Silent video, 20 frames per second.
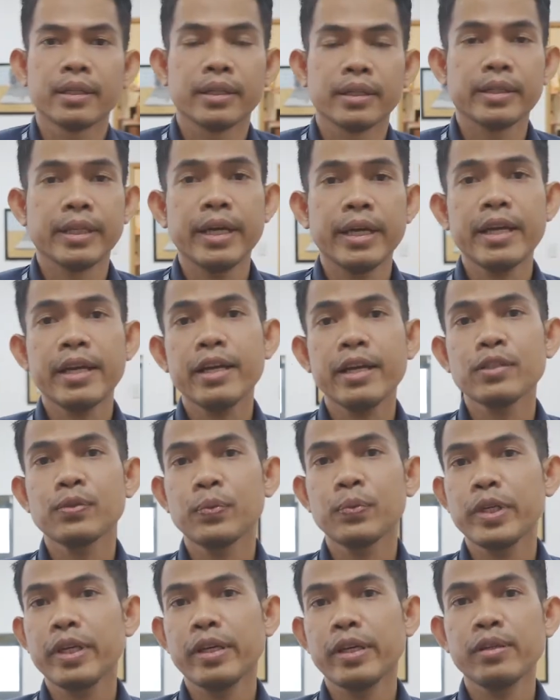The
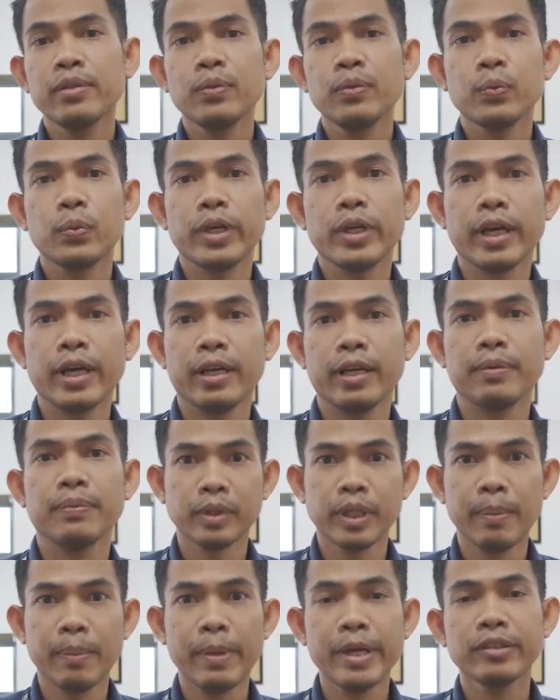AISVN, we have
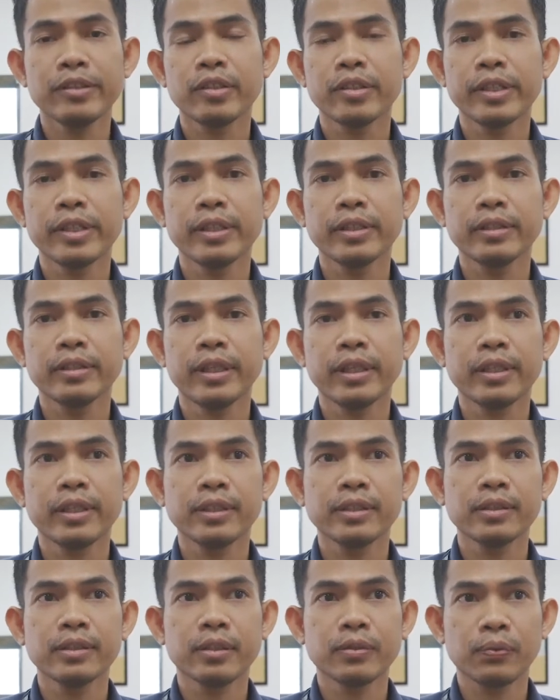the material that
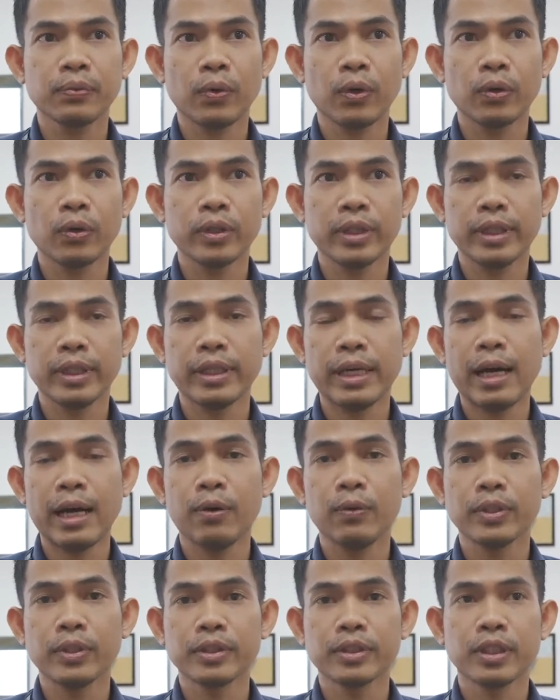is for the,
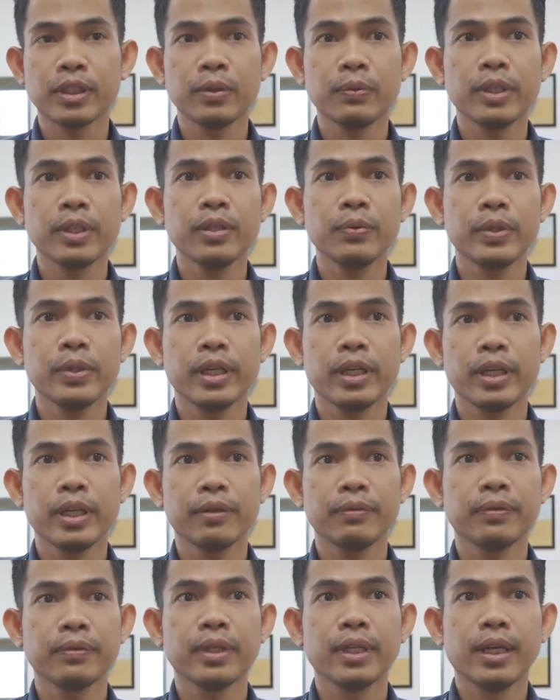our server. We
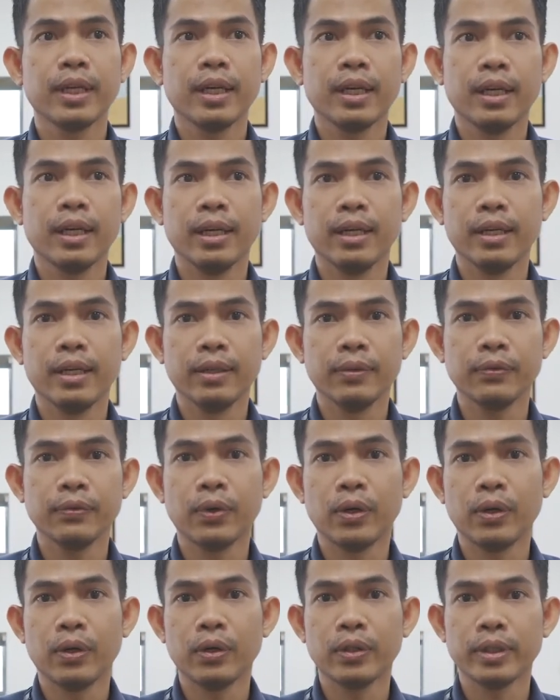have uh,
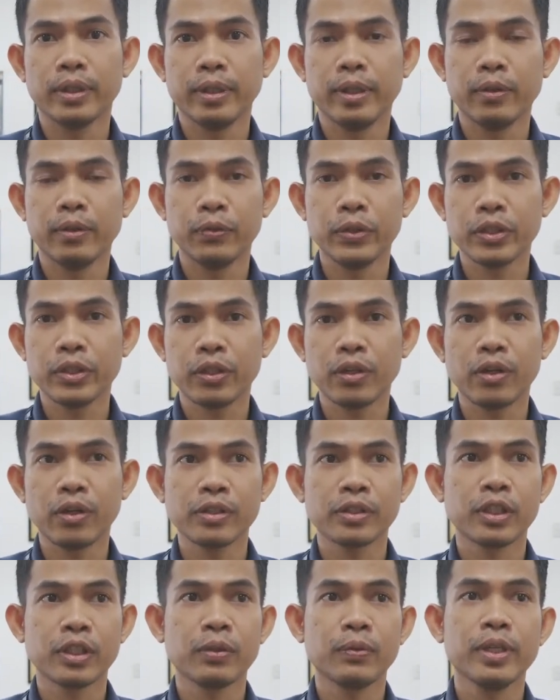for the physical
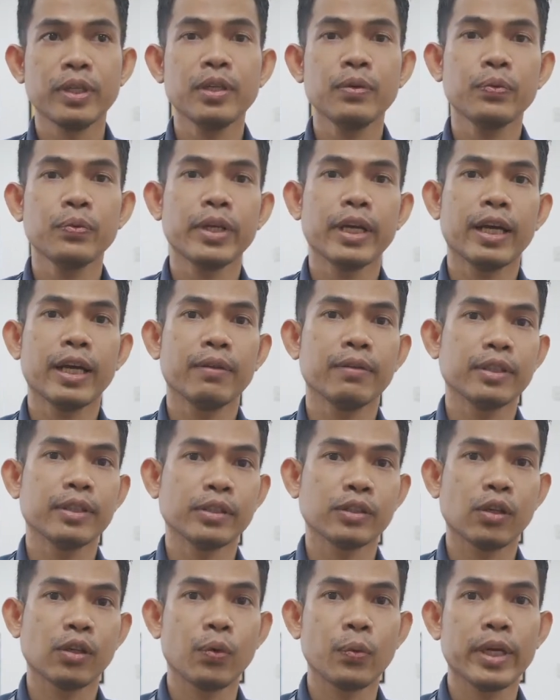server, we have the
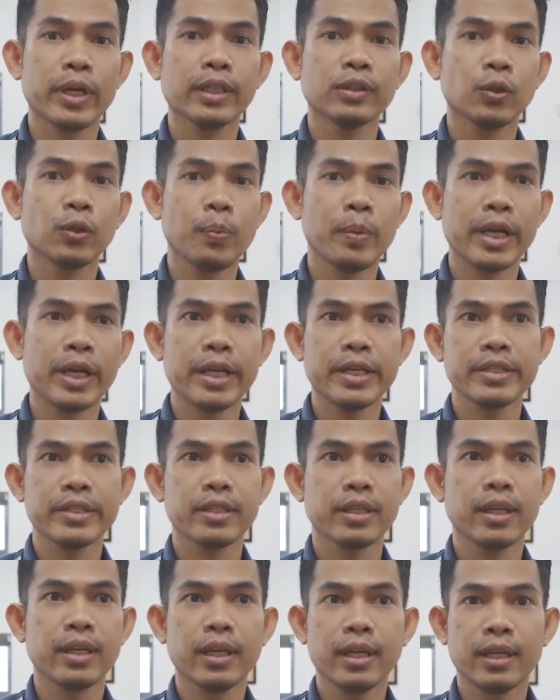software to manage,